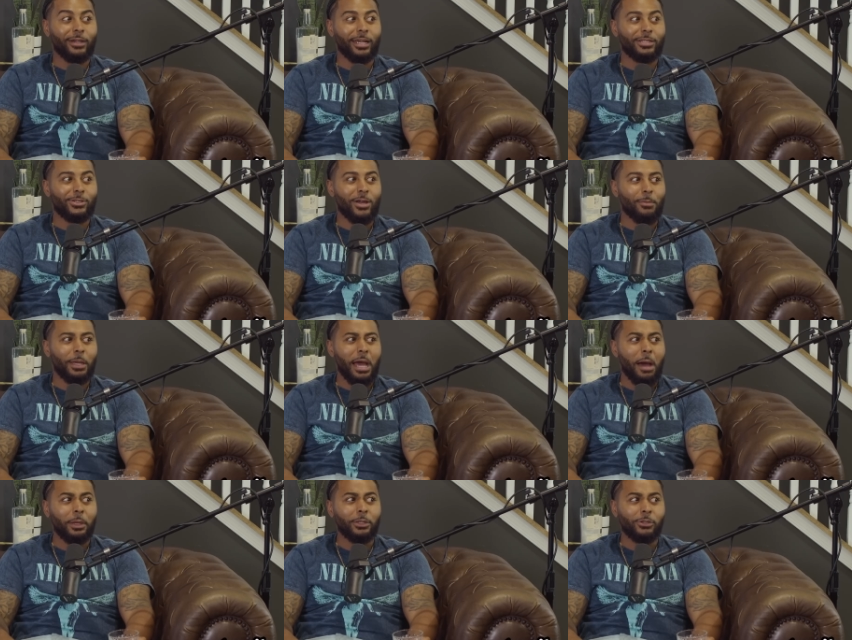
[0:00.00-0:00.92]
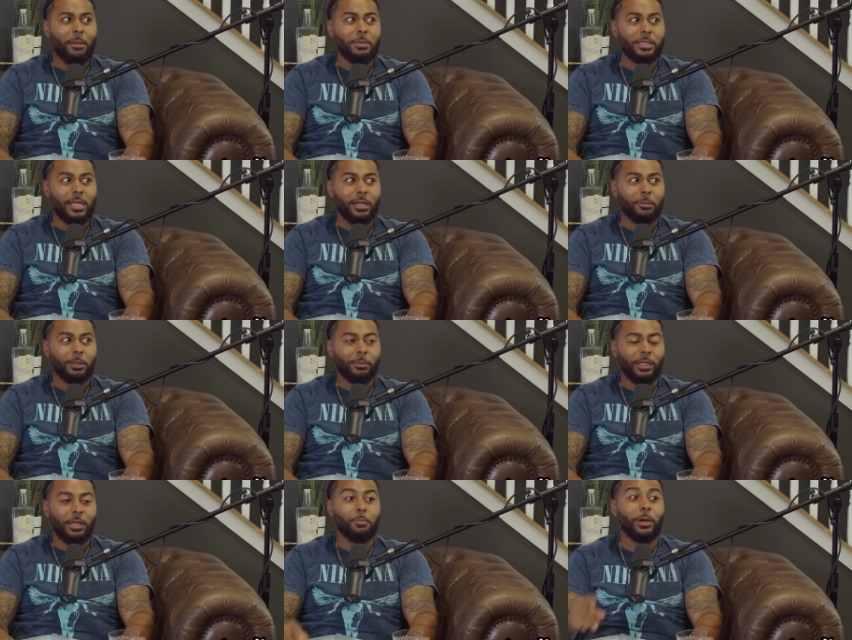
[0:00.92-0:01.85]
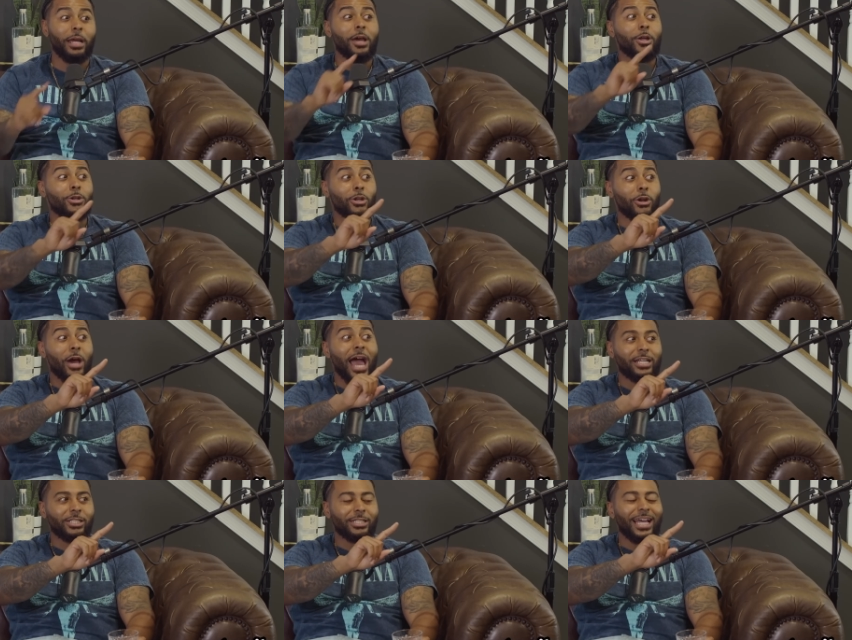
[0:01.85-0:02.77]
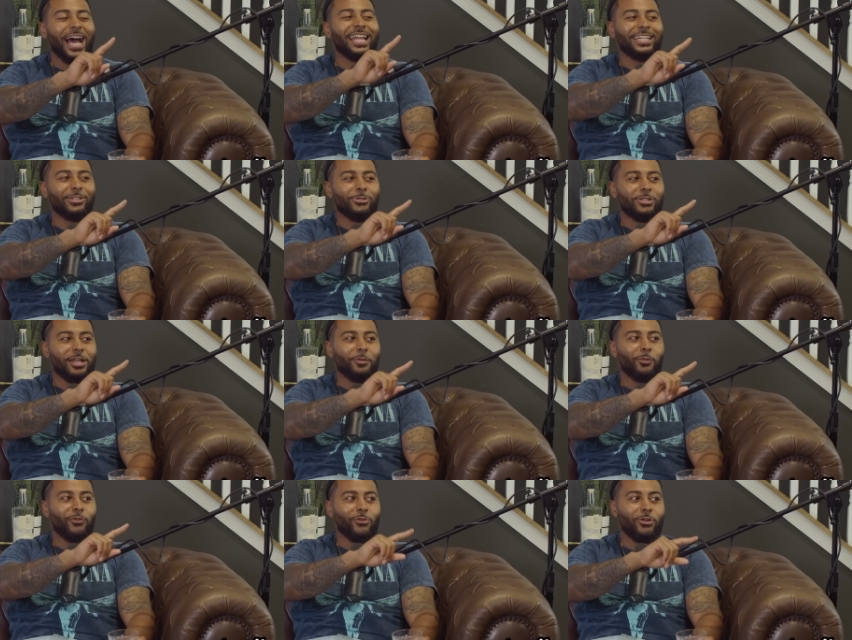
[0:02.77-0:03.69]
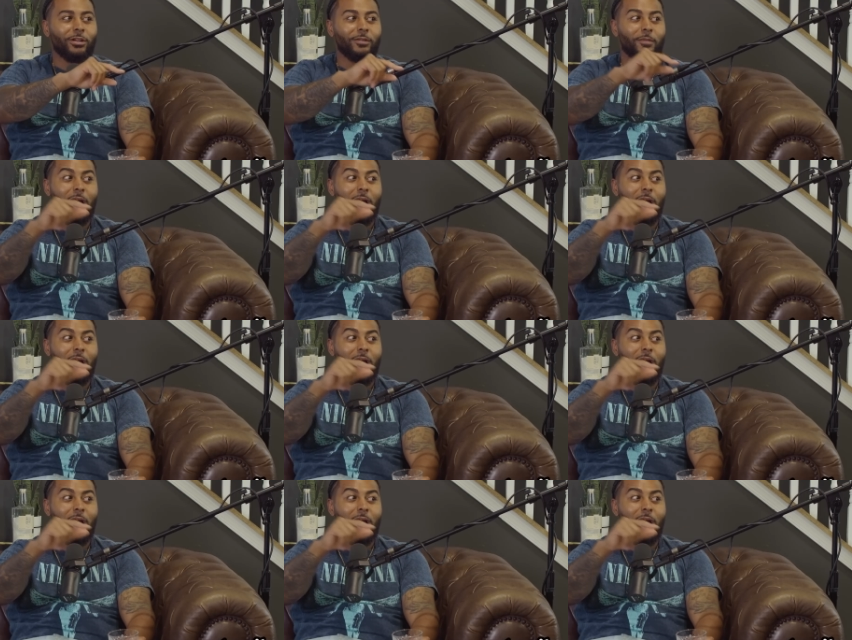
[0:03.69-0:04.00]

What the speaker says: right? So I'm a stand-up comedian. But no, actually, I did do stand-up before.